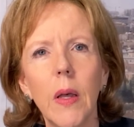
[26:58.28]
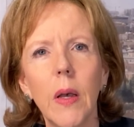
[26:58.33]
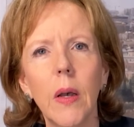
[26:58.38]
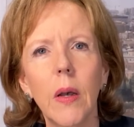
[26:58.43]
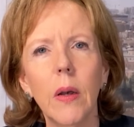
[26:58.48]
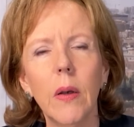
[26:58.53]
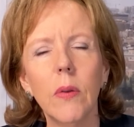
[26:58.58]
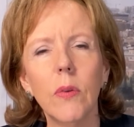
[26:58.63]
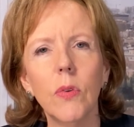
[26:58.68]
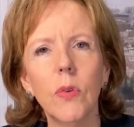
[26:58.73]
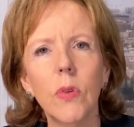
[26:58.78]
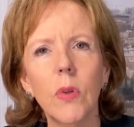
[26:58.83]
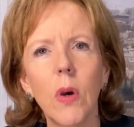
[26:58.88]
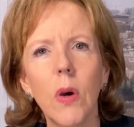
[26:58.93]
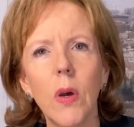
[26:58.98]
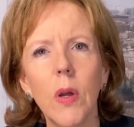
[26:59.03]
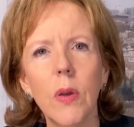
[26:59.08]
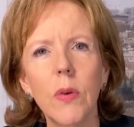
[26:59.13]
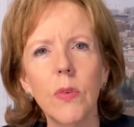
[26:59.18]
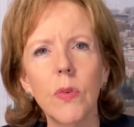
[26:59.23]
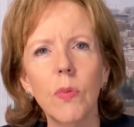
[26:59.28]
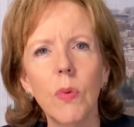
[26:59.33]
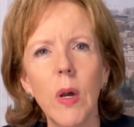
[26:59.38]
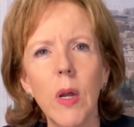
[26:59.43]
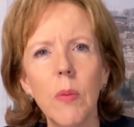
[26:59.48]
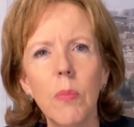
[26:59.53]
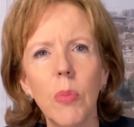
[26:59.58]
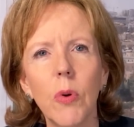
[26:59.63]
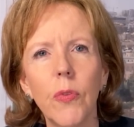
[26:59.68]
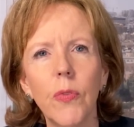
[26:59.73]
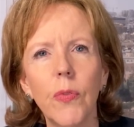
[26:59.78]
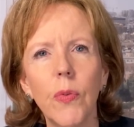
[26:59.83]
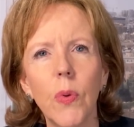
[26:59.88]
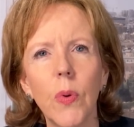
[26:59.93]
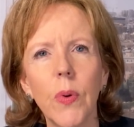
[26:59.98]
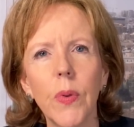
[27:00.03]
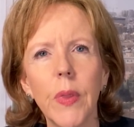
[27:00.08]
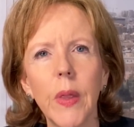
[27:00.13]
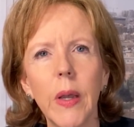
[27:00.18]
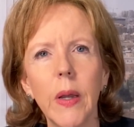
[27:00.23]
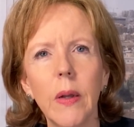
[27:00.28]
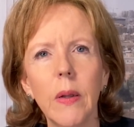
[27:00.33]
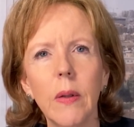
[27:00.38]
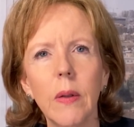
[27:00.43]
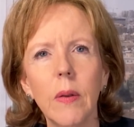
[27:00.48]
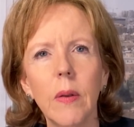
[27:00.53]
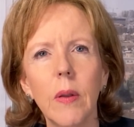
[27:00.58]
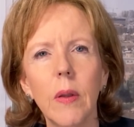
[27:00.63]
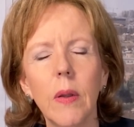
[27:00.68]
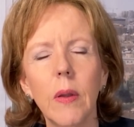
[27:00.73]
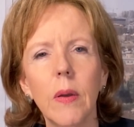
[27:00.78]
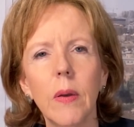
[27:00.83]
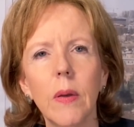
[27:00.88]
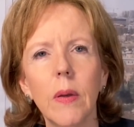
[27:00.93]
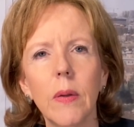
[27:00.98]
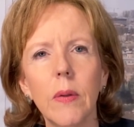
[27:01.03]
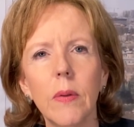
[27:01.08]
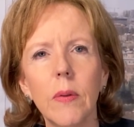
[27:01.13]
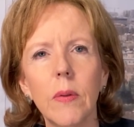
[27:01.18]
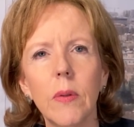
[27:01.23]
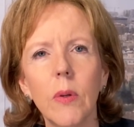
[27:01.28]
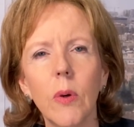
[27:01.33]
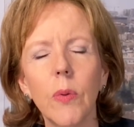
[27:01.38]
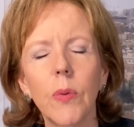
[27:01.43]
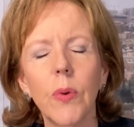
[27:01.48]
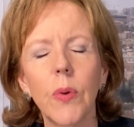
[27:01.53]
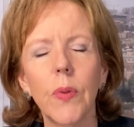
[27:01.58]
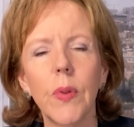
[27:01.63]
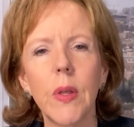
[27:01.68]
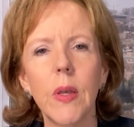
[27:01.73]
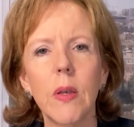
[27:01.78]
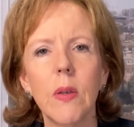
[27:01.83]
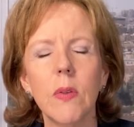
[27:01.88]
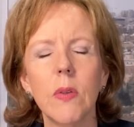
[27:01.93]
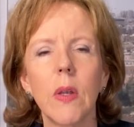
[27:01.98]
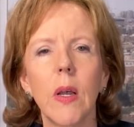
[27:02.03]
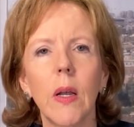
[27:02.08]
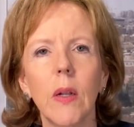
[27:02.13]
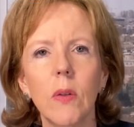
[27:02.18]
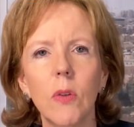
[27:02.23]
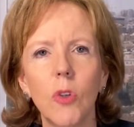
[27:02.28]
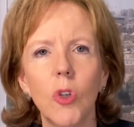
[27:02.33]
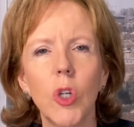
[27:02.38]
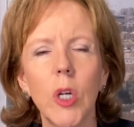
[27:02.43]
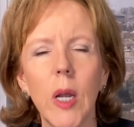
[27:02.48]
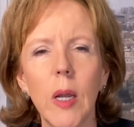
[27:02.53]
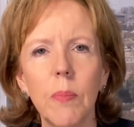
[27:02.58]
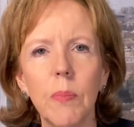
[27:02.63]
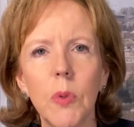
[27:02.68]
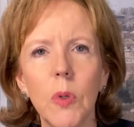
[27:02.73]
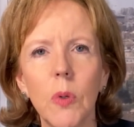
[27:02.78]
it's right before that. I don't know the exact chapter,